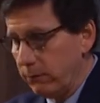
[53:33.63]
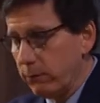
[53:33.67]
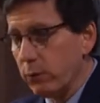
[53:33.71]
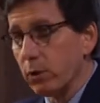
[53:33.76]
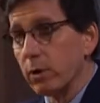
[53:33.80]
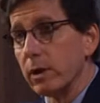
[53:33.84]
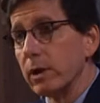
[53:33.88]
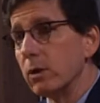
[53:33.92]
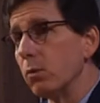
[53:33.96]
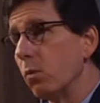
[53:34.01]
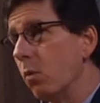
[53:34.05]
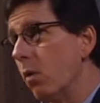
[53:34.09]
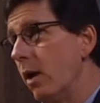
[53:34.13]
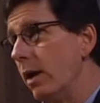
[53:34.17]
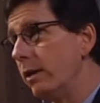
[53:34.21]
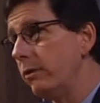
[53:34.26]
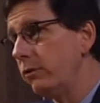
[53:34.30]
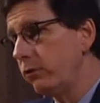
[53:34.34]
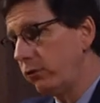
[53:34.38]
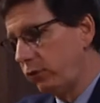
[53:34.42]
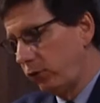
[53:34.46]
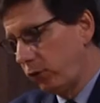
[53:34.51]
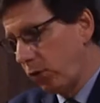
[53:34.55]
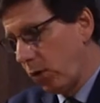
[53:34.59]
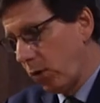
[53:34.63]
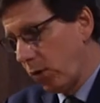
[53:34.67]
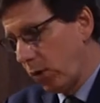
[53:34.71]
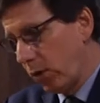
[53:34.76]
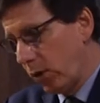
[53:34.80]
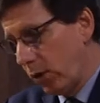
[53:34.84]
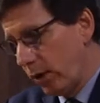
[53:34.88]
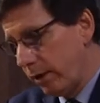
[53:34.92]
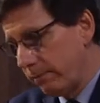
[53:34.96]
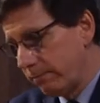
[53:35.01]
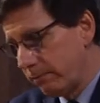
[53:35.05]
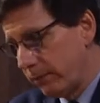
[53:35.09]
For in one
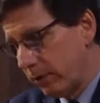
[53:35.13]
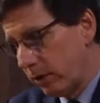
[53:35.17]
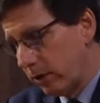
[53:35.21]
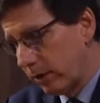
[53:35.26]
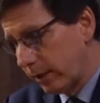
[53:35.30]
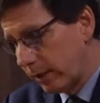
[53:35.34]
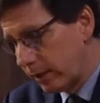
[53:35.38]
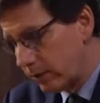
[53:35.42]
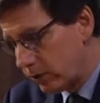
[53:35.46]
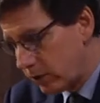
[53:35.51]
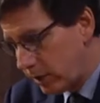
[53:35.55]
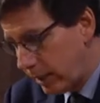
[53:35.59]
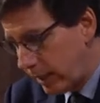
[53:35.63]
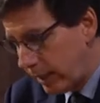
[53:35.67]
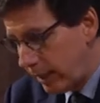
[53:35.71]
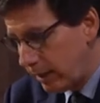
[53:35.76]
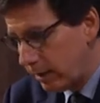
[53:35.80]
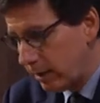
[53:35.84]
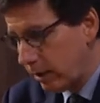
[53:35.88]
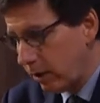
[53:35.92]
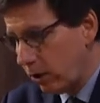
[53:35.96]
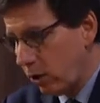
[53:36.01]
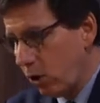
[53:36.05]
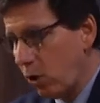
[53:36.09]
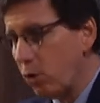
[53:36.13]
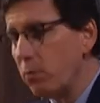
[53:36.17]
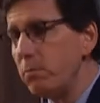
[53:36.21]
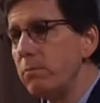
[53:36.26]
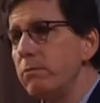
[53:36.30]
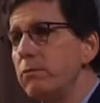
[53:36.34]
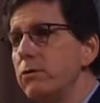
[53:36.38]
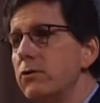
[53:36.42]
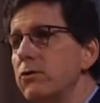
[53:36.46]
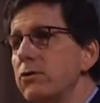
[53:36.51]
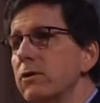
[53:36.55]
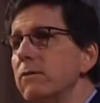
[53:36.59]
soul are contained the
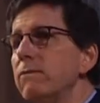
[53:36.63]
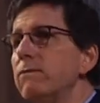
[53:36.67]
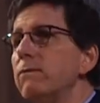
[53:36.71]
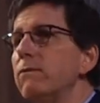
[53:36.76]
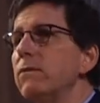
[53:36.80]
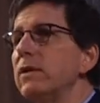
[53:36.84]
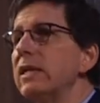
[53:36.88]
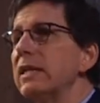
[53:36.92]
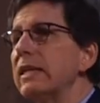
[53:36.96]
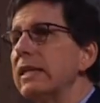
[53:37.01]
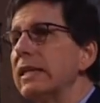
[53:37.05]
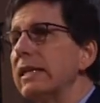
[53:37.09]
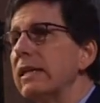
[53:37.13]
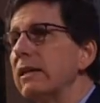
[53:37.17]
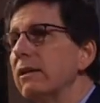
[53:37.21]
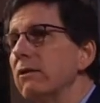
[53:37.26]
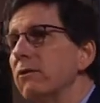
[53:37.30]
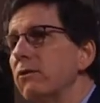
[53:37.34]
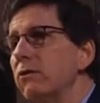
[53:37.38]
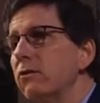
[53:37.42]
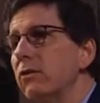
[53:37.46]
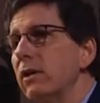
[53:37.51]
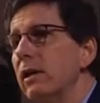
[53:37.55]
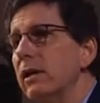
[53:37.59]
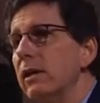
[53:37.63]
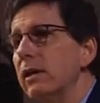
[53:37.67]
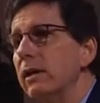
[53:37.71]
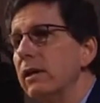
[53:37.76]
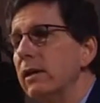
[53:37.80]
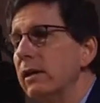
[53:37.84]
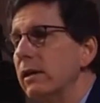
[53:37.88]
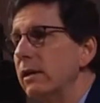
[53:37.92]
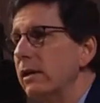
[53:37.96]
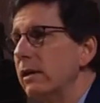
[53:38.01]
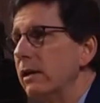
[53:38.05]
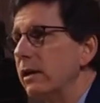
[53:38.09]
hopes and feelings
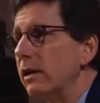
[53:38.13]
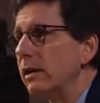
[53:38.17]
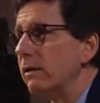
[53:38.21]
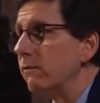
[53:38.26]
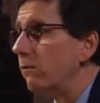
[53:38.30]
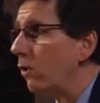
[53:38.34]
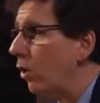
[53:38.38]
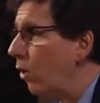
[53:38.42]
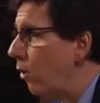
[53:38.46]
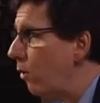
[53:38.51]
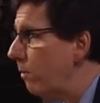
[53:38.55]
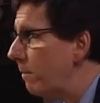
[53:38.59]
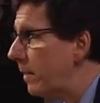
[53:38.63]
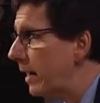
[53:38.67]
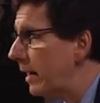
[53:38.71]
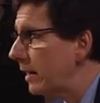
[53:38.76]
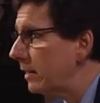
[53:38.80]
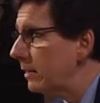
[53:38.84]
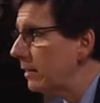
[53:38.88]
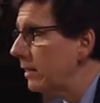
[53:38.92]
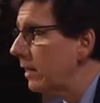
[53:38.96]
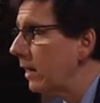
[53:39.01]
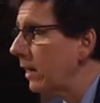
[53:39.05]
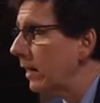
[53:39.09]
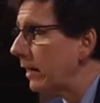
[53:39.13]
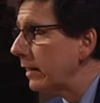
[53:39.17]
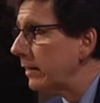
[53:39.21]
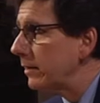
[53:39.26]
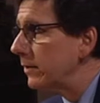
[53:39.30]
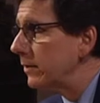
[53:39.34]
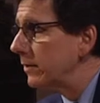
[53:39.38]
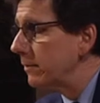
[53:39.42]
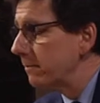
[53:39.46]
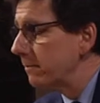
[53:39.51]
of all mankind.